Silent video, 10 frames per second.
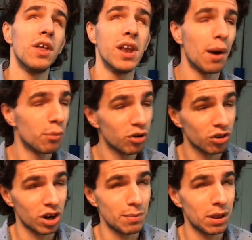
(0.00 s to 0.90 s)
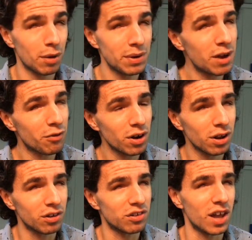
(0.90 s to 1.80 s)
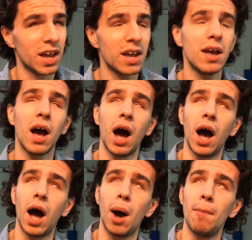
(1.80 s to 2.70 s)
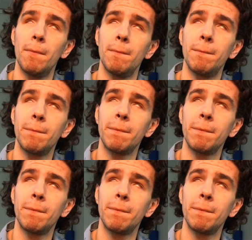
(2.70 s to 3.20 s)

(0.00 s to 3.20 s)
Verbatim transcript: the numbers are going to be a little bit different. Let's say um,